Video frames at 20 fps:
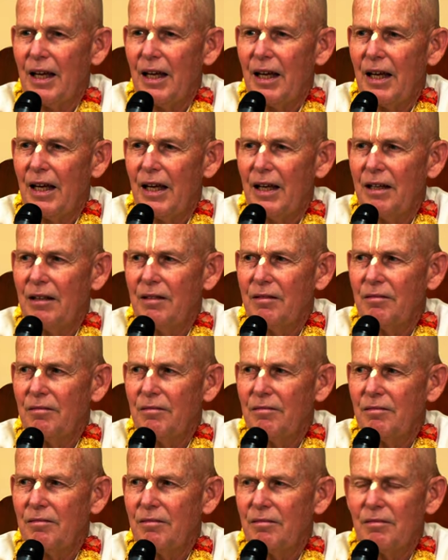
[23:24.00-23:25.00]

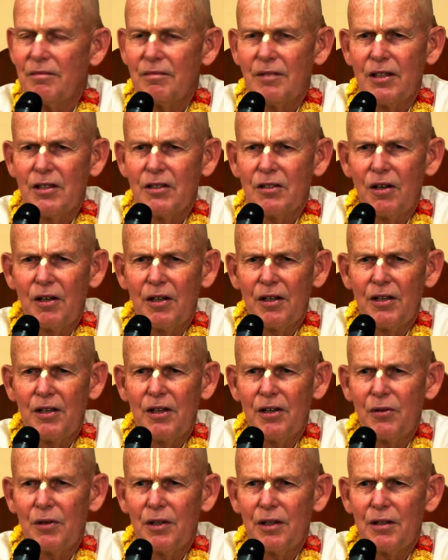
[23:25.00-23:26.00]
and he started
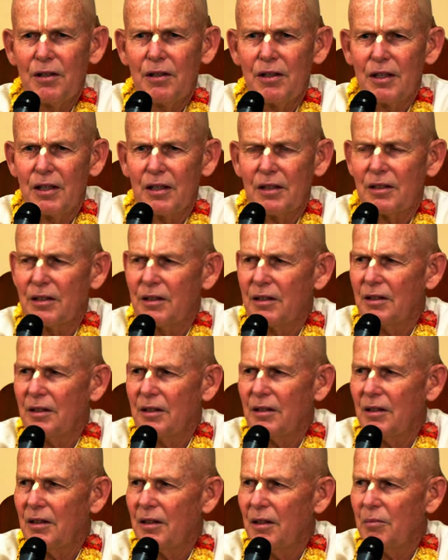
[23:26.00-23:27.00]
hearing things
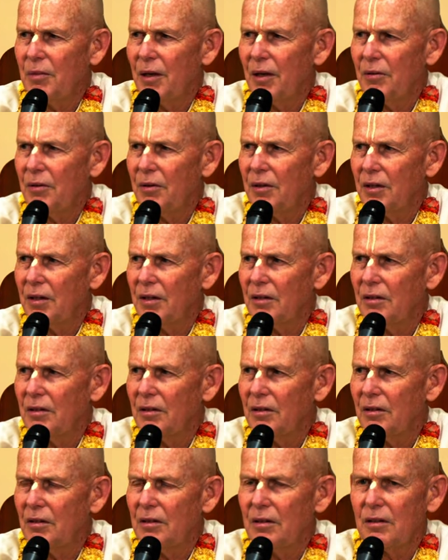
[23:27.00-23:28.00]
about
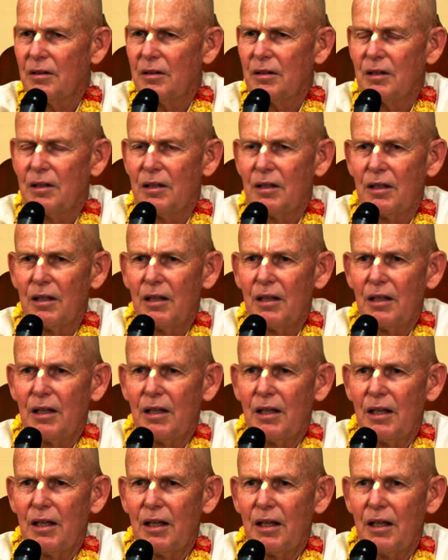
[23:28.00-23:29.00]
this.
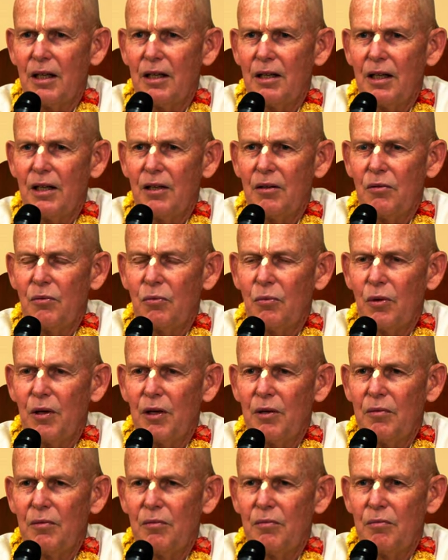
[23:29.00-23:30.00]
And then
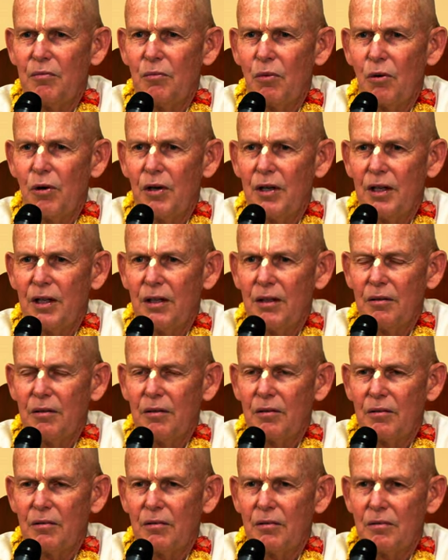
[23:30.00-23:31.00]
one morning,
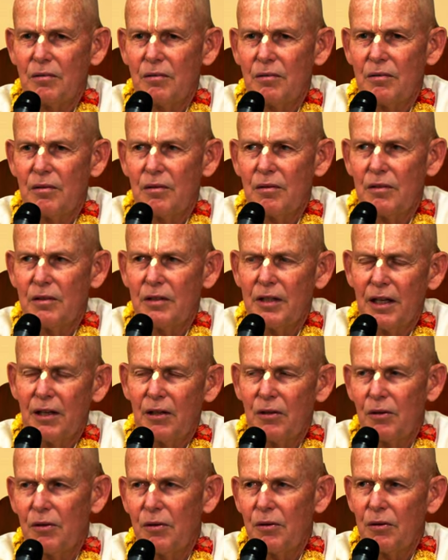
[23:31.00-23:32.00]
the
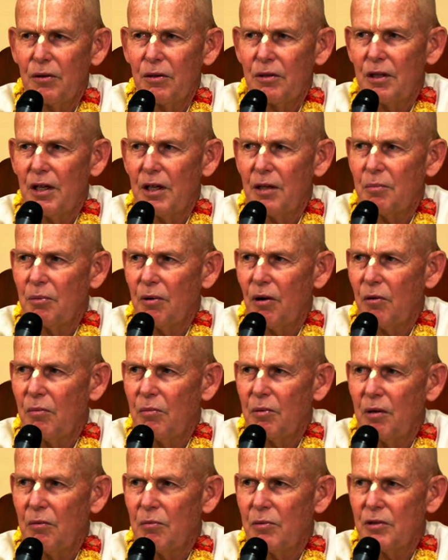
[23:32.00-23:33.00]
second or third day,
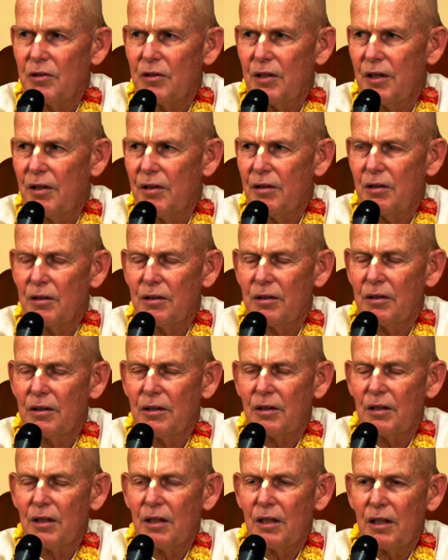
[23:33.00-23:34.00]
Prabhupada was there.
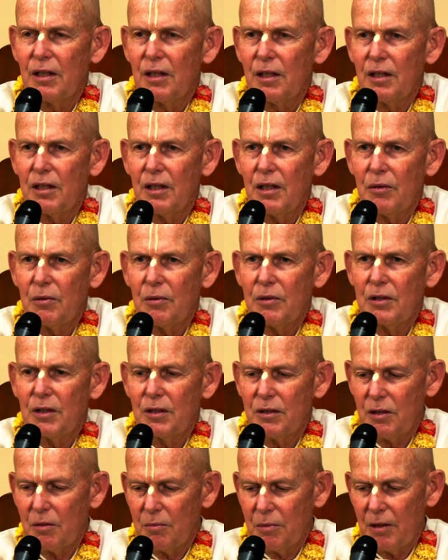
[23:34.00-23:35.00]
He was
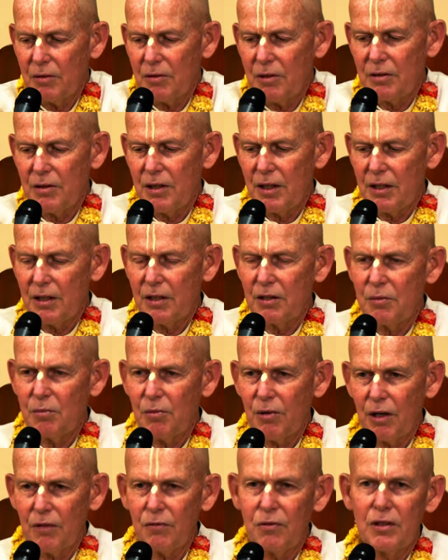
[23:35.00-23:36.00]
just about to take his
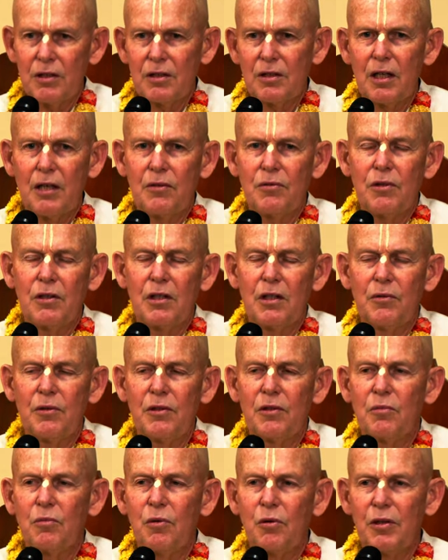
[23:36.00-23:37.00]
breakfast after
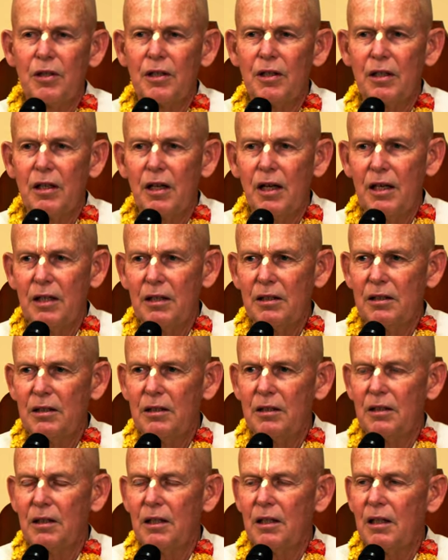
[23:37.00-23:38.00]
giving the morning
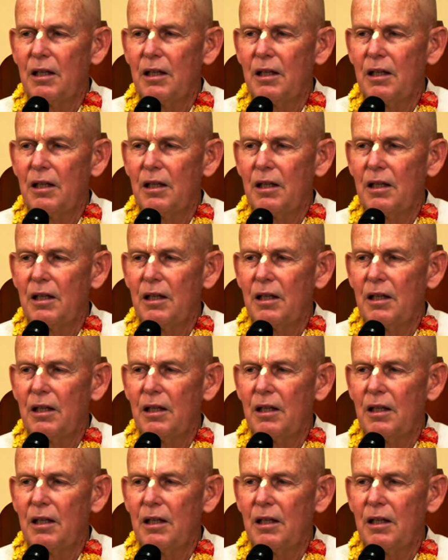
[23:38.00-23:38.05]
class.